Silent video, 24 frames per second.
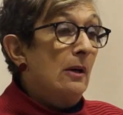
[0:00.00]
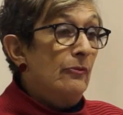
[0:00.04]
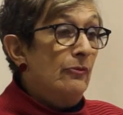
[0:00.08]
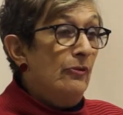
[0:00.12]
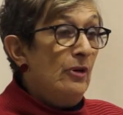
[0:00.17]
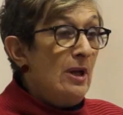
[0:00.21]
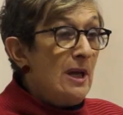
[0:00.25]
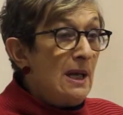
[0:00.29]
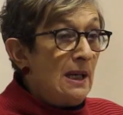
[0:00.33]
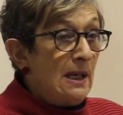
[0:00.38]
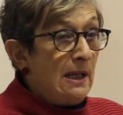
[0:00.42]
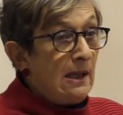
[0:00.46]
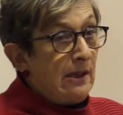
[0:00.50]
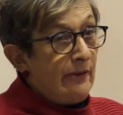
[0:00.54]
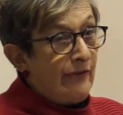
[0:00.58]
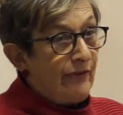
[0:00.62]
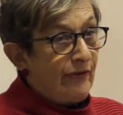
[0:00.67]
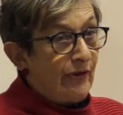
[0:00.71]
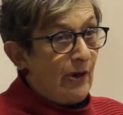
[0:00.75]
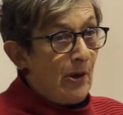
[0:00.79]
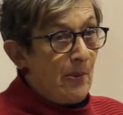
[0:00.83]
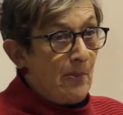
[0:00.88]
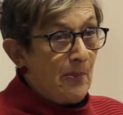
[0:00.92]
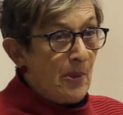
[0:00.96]
really
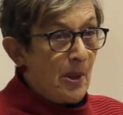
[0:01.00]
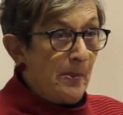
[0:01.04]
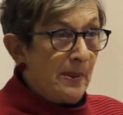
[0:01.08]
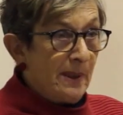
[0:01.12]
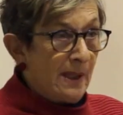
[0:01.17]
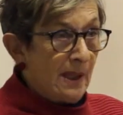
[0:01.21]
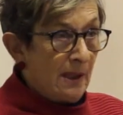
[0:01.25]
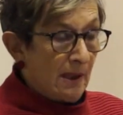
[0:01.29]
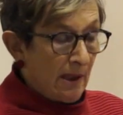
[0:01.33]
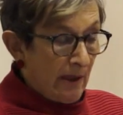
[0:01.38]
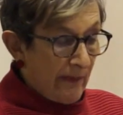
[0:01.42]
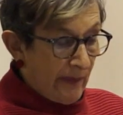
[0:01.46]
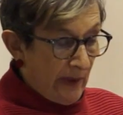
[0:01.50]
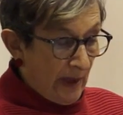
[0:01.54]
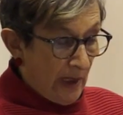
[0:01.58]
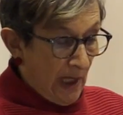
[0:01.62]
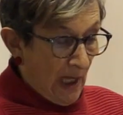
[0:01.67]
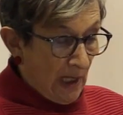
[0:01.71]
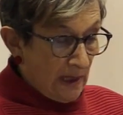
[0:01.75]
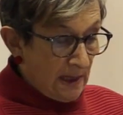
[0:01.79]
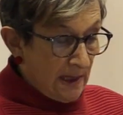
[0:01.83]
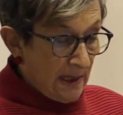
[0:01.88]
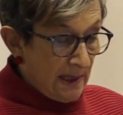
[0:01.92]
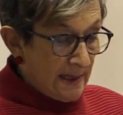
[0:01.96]
from the beginning of the
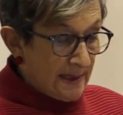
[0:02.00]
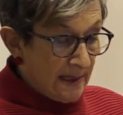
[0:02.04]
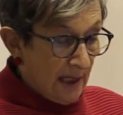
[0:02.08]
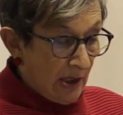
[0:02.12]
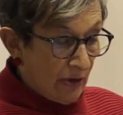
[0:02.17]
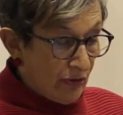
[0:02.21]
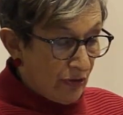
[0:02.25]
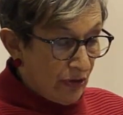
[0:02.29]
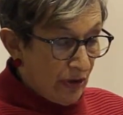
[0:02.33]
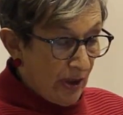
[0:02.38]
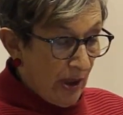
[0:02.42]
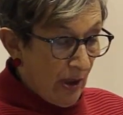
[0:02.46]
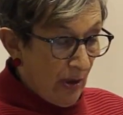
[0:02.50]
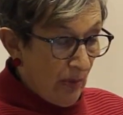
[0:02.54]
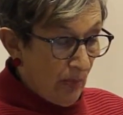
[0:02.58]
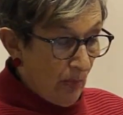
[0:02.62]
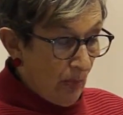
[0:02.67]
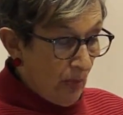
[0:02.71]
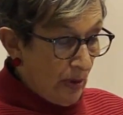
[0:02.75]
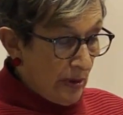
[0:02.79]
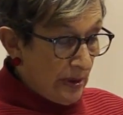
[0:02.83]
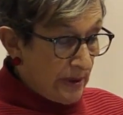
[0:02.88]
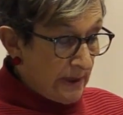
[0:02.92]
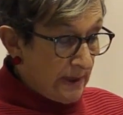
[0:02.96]
19th century
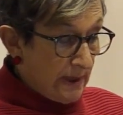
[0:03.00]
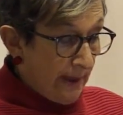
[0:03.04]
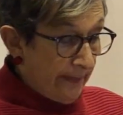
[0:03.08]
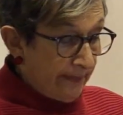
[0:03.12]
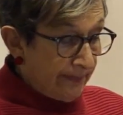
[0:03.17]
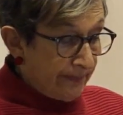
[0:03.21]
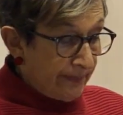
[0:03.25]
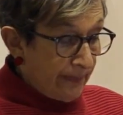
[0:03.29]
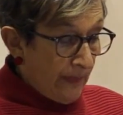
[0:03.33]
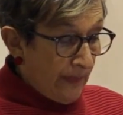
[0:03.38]
onwards.